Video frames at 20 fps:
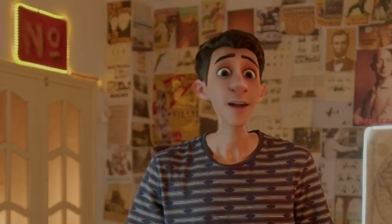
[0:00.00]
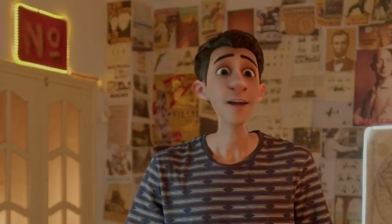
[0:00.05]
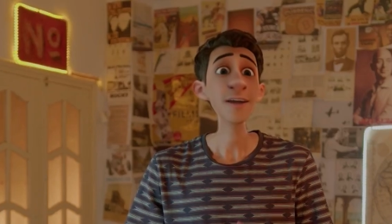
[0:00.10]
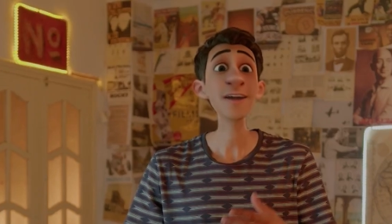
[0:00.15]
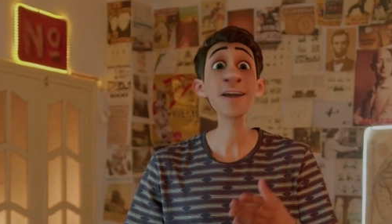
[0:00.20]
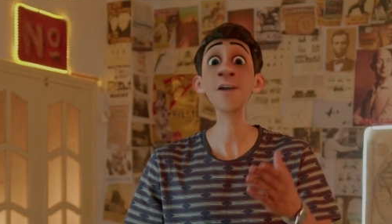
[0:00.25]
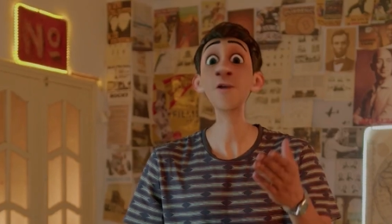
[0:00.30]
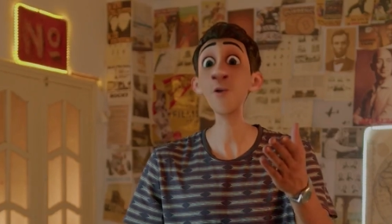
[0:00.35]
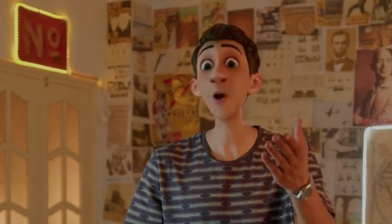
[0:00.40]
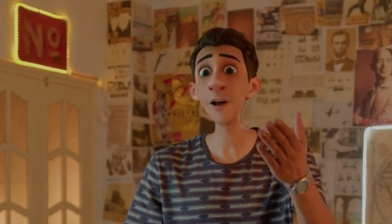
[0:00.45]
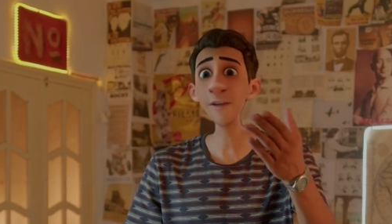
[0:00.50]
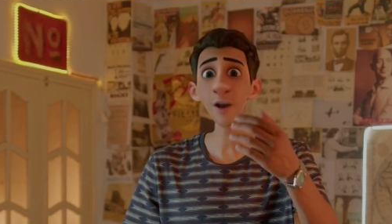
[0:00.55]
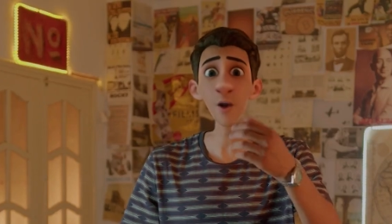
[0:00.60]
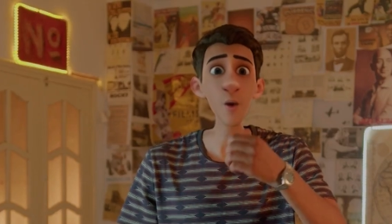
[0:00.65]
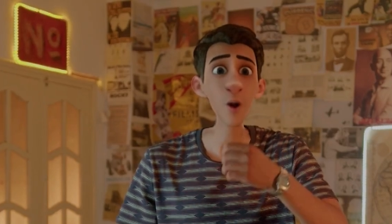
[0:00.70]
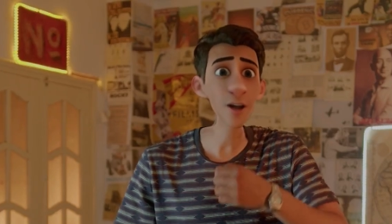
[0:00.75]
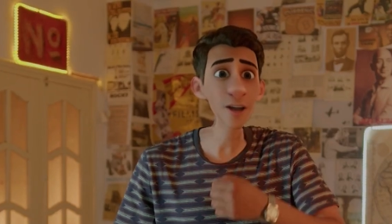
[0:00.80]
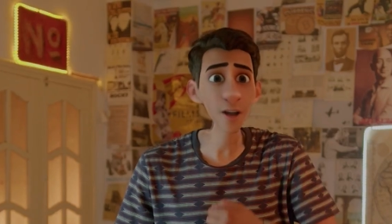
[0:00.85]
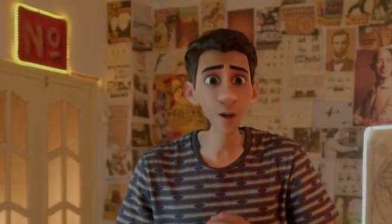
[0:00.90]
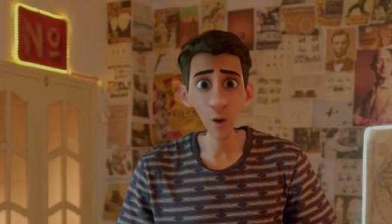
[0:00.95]
Did you ever
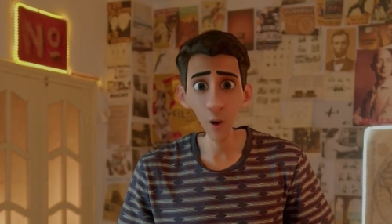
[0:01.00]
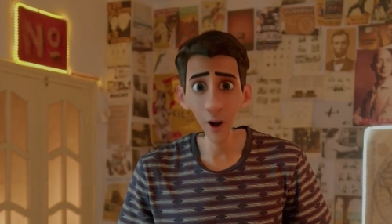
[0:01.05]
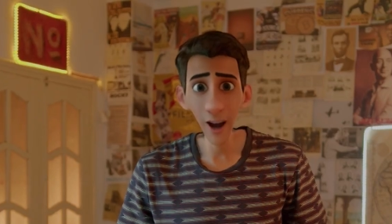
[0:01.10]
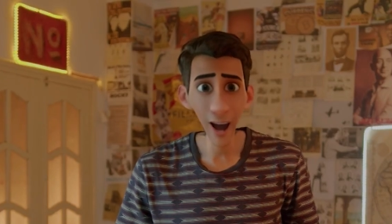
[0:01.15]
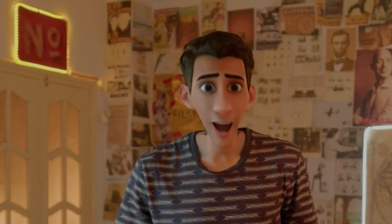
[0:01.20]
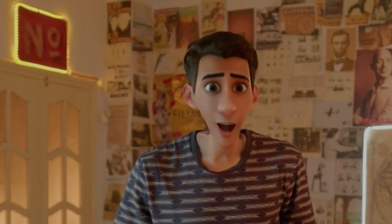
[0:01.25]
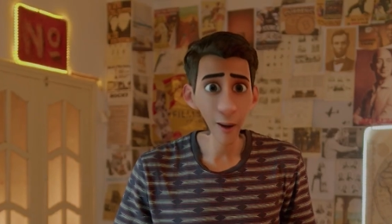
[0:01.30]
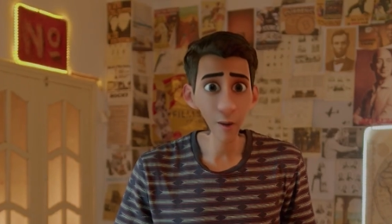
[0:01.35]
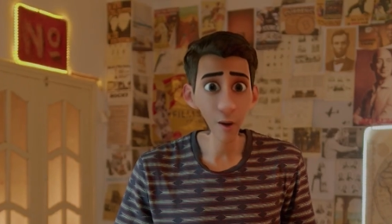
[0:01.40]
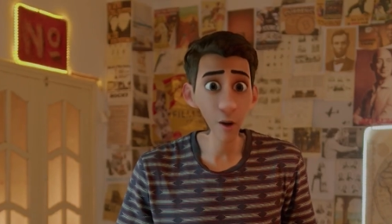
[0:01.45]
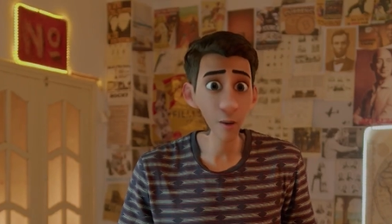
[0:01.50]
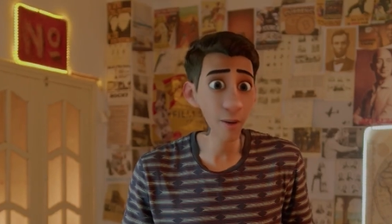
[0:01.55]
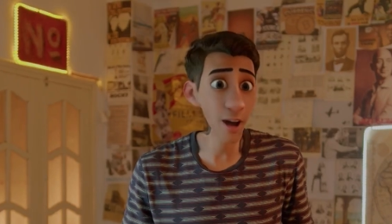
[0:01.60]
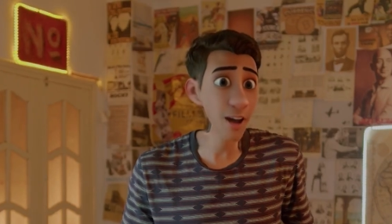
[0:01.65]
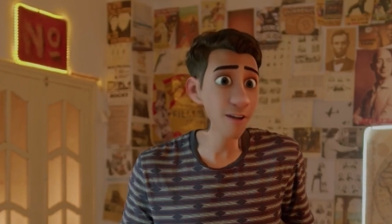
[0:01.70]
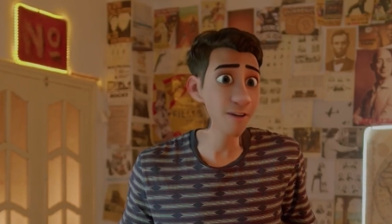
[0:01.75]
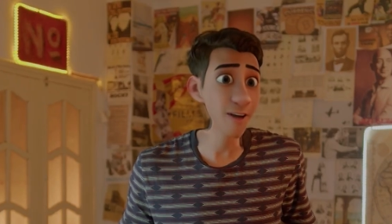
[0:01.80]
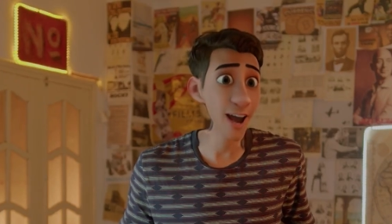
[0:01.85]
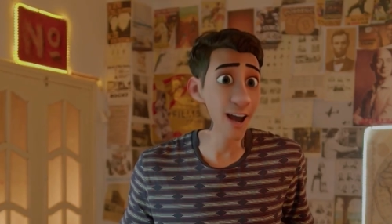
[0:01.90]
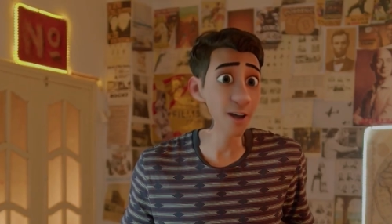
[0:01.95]
wonder why Apple
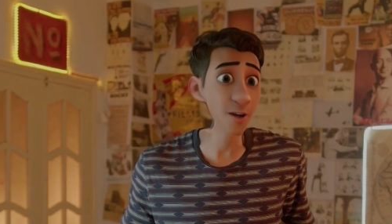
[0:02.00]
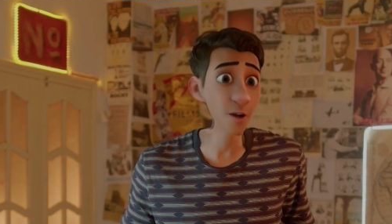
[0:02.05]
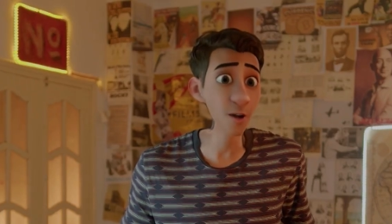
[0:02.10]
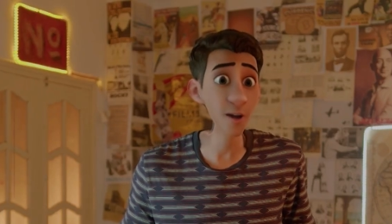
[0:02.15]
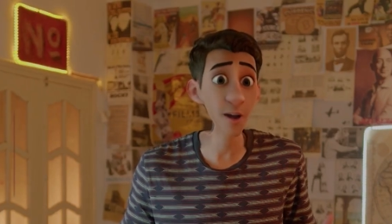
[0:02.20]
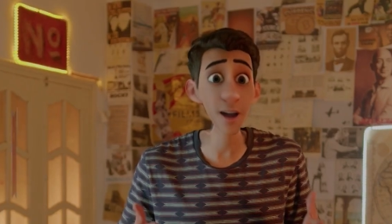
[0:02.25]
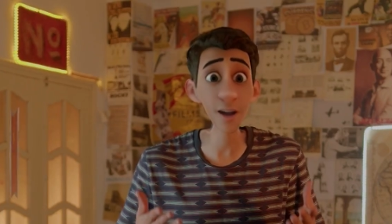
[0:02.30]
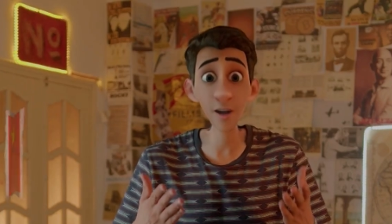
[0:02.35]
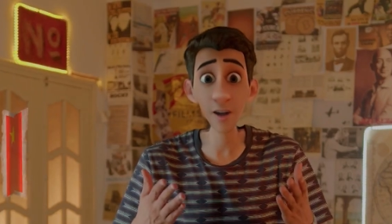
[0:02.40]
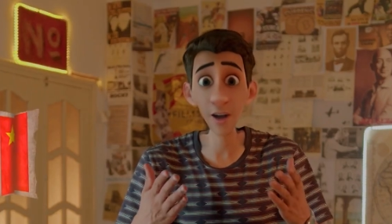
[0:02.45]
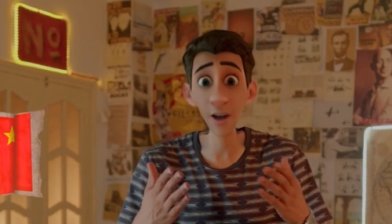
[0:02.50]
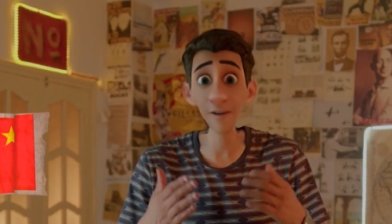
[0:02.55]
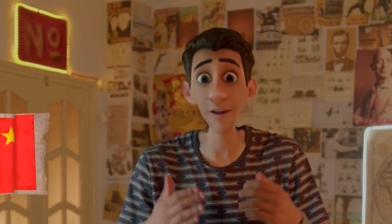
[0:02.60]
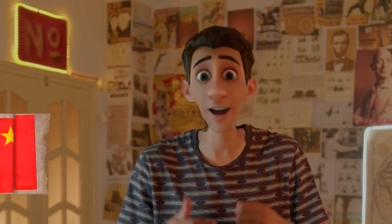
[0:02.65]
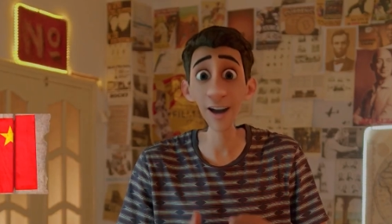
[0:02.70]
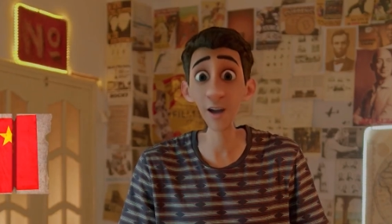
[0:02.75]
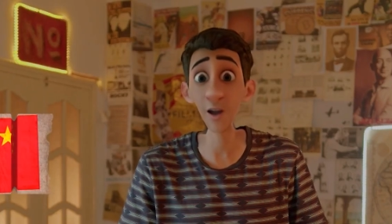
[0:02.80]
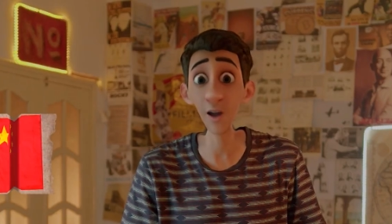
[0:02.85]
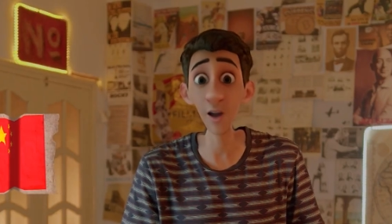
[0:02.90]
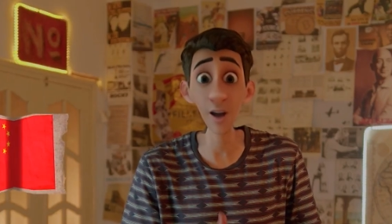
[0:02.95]
manufactures its
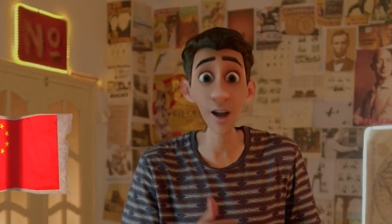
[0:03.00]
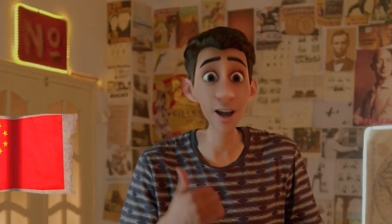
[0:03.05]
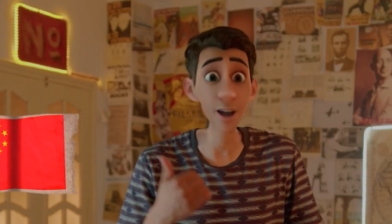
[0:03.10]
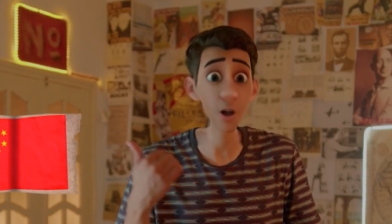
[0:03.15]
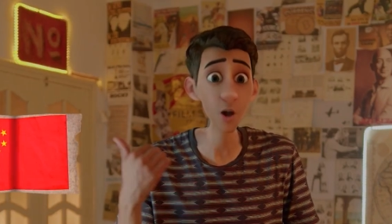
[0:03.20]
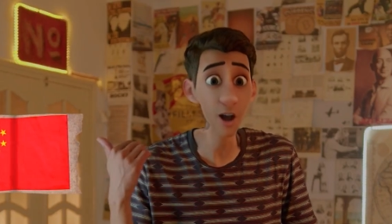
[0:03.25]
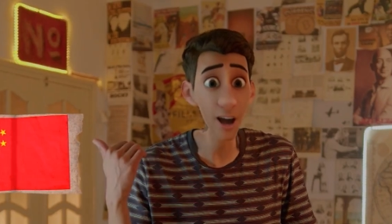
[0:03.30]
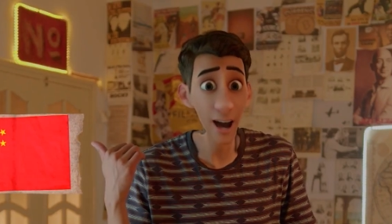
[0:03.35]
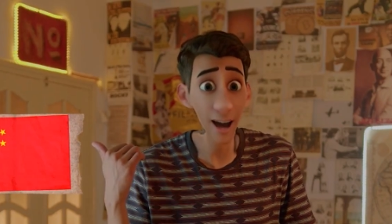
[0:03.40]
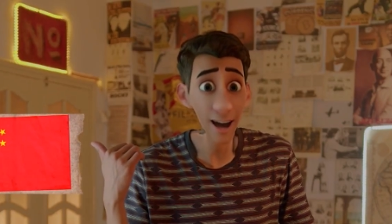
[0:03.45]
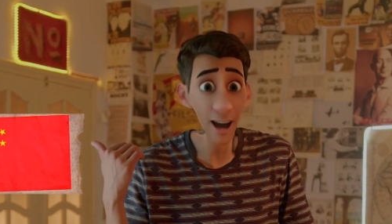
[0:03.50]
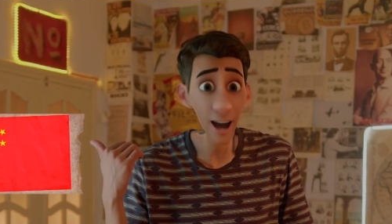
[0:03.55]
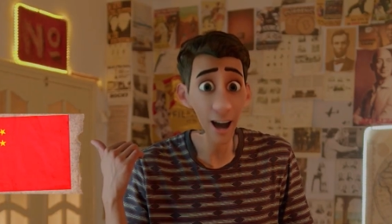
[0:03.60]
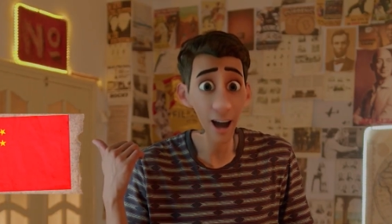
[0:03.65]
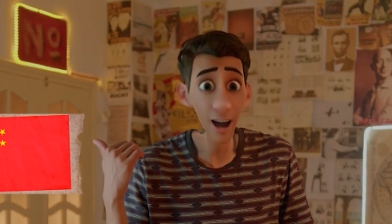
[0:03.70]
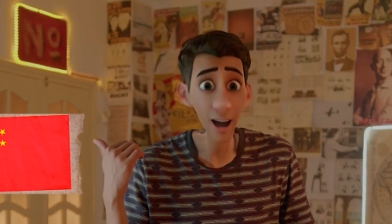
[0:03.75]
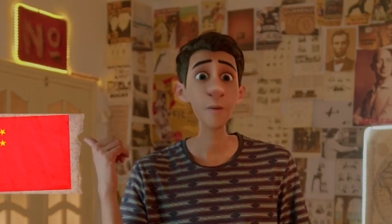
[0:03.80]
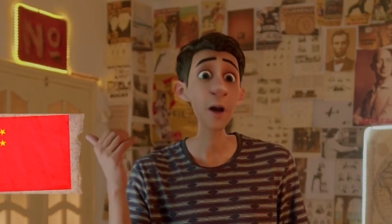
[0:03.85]
devices in China?